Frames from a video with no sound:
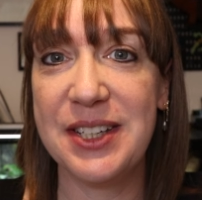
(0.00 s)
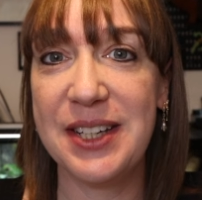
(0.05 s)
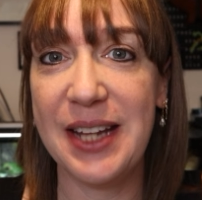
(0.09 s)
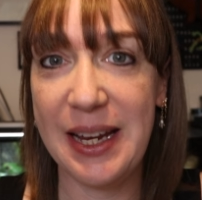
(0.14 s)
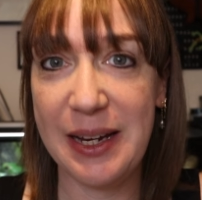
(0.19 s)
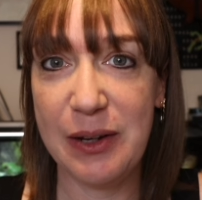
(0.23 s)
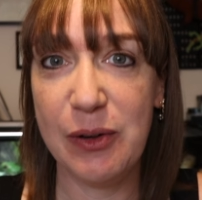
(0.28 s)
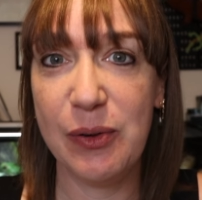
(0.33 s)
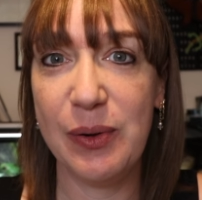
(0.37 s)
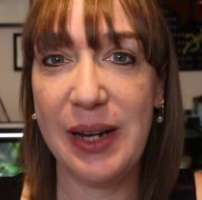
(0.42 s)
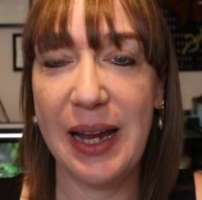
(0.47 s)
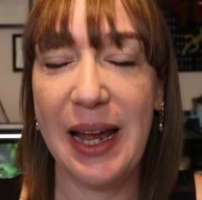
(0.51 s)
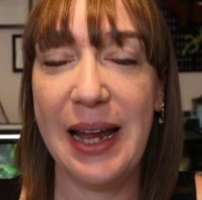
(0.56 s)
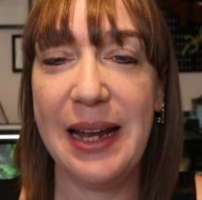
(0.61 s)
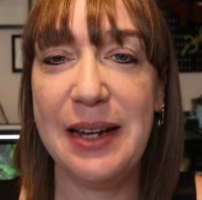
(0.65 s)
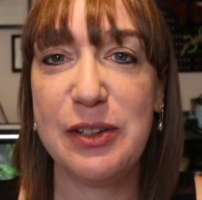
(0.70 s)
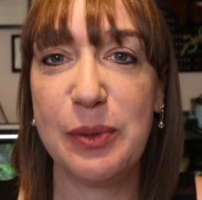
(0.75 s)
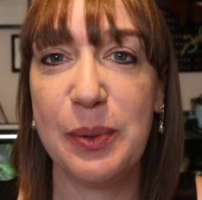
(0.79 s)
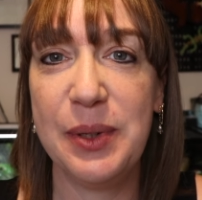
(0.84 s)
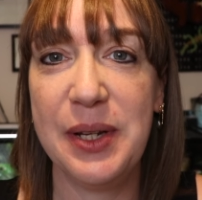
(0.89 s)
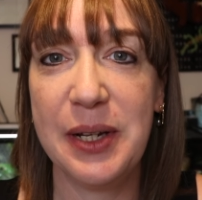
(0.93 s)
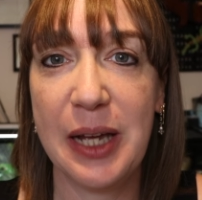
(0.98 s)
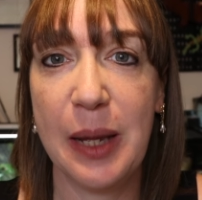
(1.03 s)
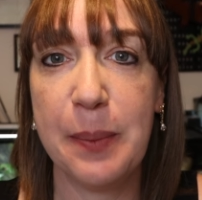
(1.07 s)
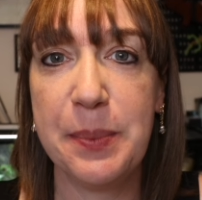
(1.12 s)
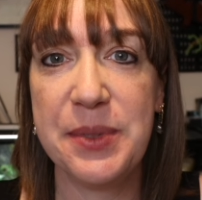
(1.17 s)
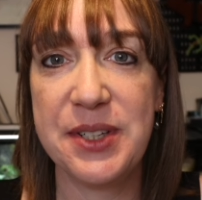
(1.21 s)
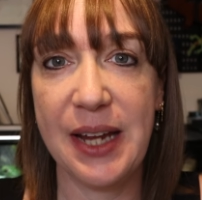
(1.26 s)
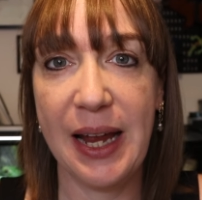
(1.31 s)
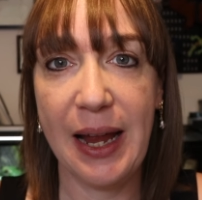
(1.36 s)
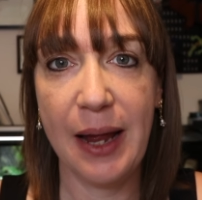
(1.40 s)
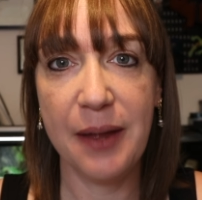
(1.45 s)
they create when it comes
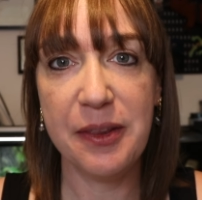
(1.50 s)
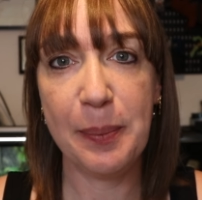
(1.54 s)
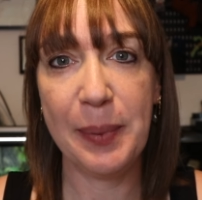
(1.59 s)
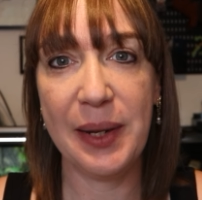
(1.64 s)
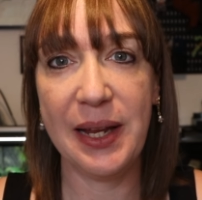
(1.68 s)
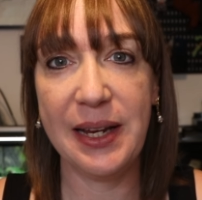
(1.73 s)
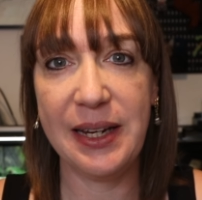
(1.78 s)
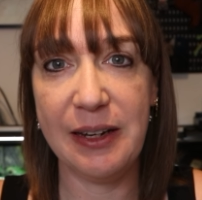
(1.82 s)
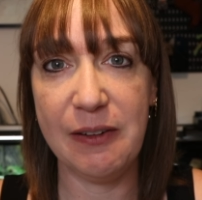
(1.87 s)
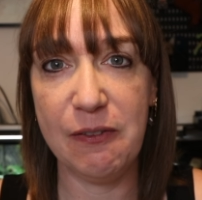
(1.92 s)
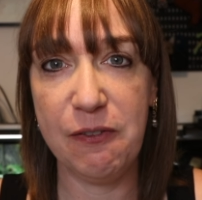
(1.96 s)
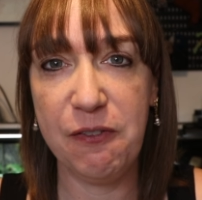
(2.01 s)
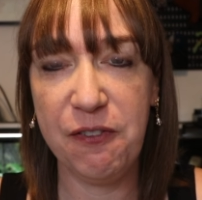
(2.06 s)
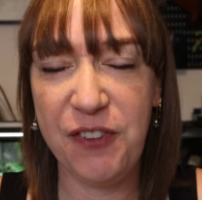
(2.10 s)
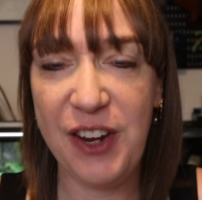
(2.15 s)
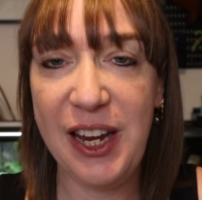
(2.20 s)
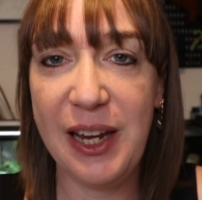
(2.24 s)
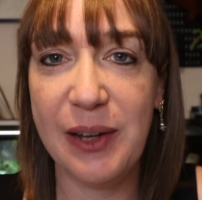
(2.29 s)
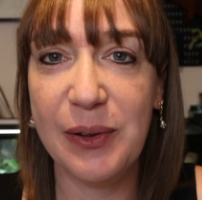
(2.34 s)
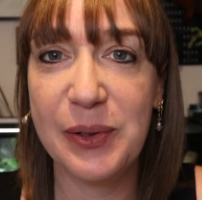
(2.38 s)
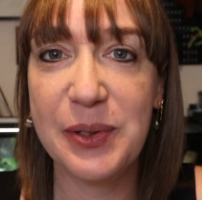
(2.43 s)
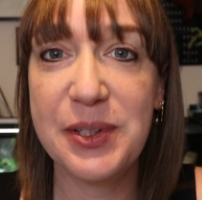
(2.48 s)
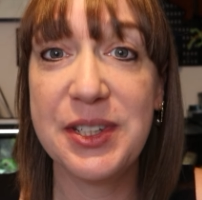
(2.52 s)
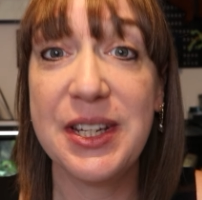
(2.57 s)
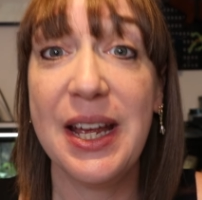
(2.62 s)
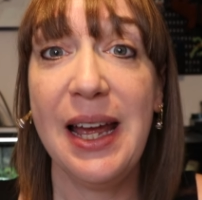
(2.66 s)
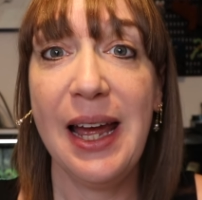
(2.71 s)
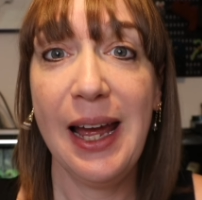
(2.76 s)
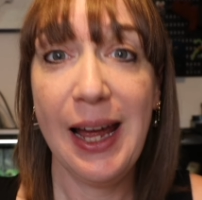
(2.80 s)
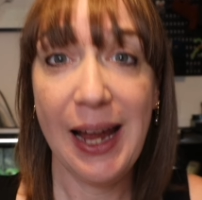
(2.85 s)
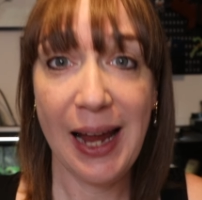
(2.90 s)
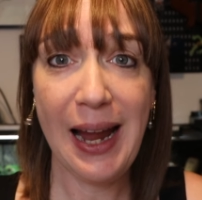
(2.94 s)
to how the blanket feels
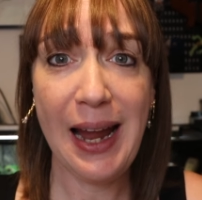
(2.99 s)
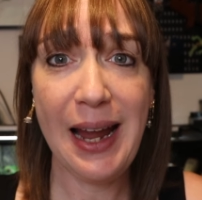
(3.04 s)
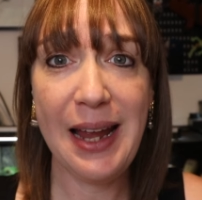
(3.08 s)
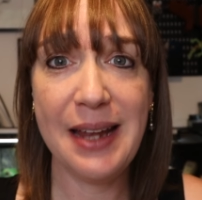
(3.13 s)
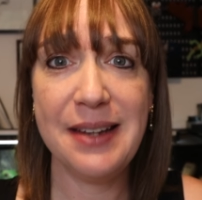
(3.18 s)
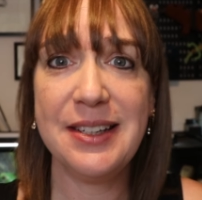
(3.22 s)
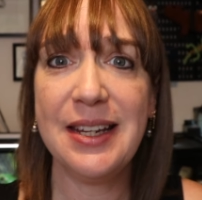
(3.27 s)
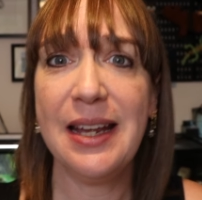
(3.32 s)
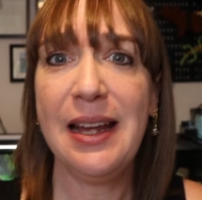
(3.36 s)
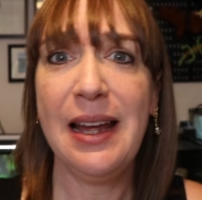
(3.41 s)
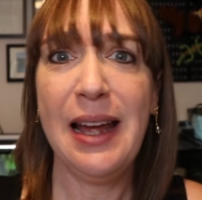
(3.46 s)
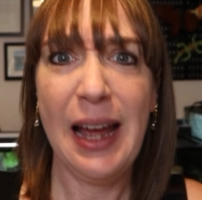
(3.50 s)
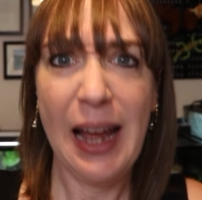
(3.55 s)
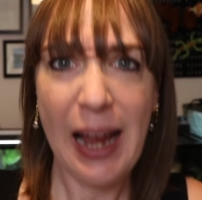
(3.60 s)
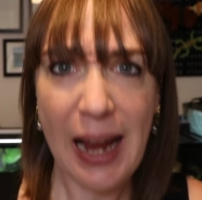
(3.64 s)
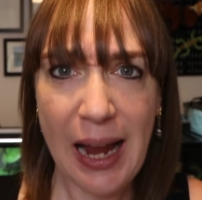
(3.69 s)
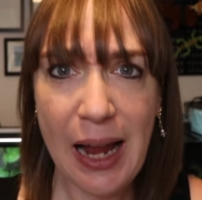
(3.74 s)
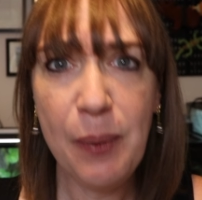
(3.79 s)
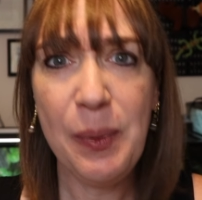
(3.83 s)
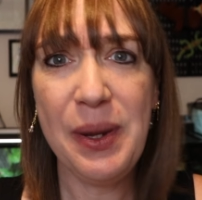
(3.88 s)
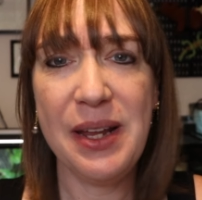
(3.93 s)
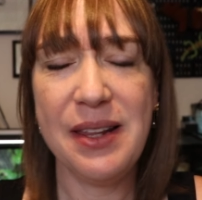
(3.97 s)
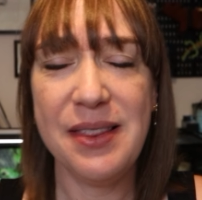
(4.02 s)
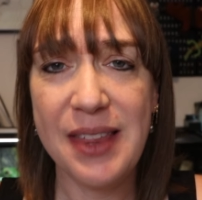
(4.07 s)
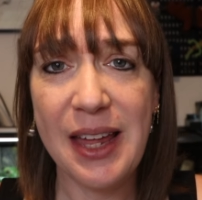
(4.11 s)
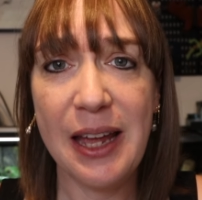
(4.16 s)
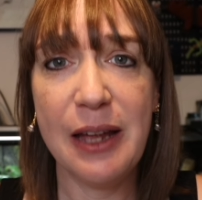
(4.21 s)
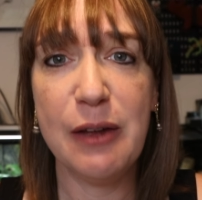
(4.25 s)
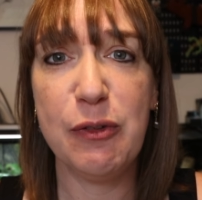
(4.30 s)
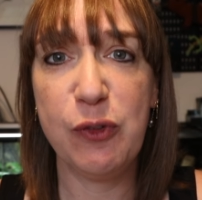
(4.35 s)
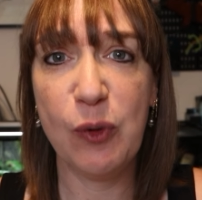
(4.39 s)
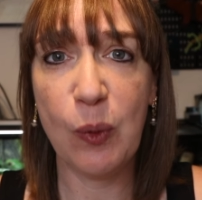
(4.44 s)
and how it
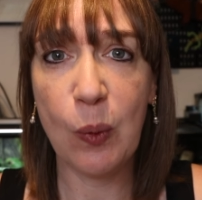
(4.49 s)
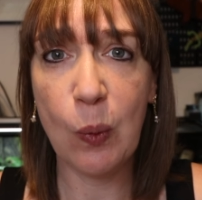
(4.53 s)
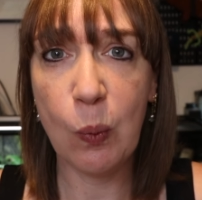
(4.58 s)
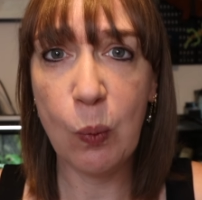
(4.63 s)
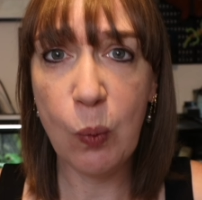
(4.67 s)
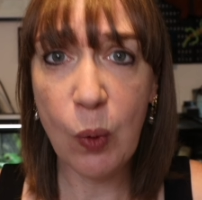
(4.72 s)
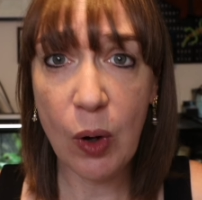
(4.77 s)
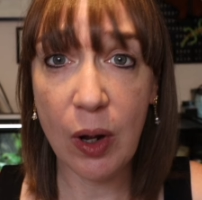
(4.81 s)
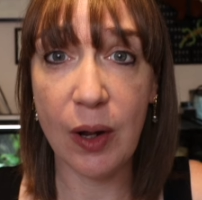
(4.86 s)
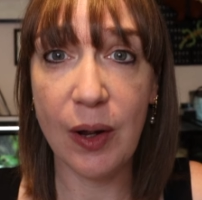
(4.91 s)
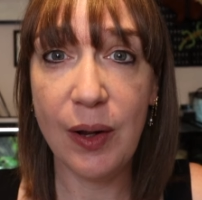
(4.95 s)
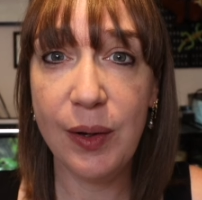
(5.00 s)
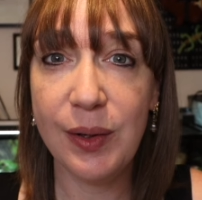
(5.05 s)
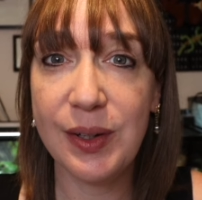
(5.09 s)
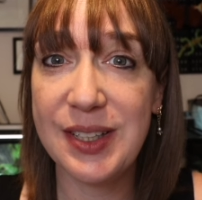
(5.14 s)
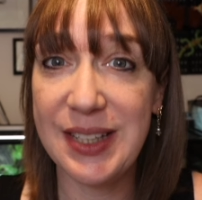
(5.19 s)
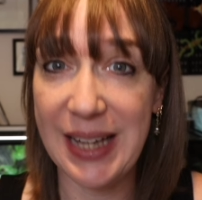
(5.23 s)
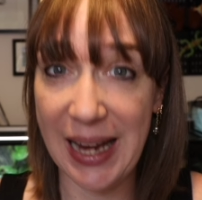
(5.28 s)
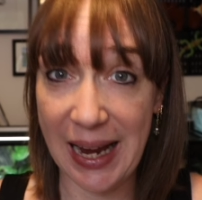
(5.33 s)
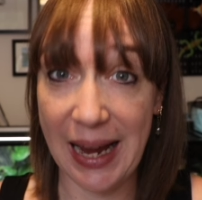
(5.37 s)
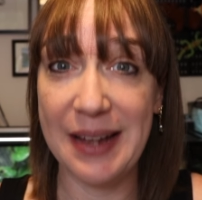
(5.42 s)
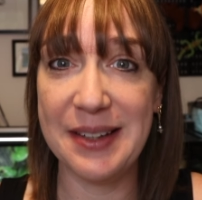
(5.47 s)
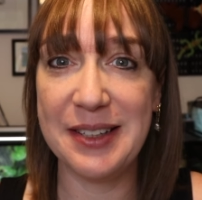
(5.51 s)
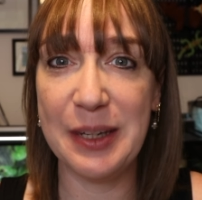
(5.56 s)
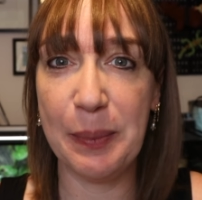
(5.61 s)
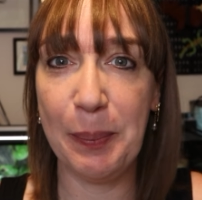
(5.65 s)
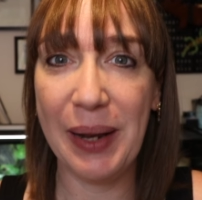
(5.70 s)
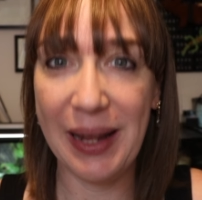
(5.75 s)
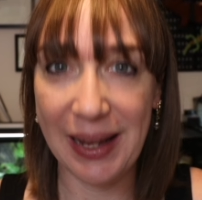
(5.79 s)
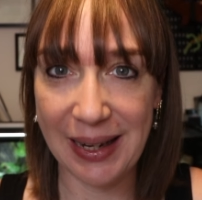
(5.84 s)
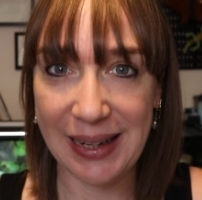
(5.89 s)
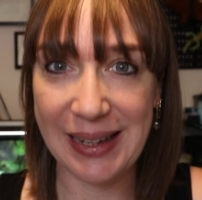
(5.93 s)
therefore works as a
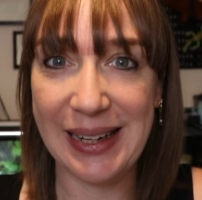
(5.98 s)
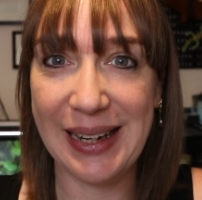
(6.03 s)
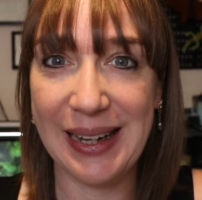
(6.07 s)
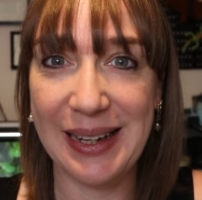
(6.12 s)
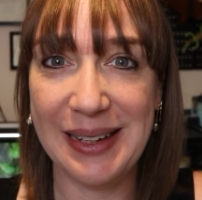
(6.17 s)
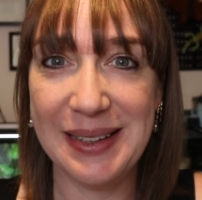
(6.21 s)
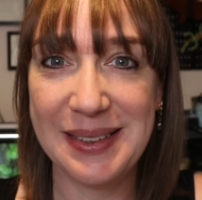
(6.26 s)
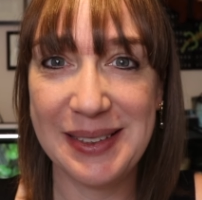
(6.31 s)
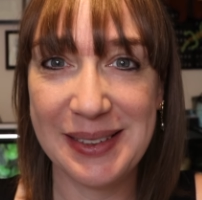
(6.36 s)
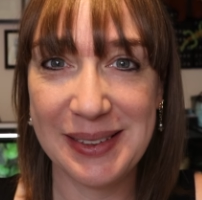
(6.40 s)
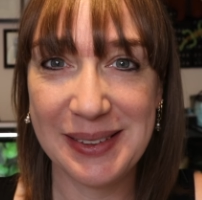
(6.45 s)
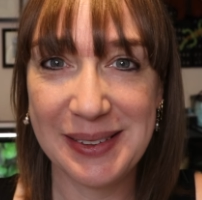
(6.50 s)
blanket.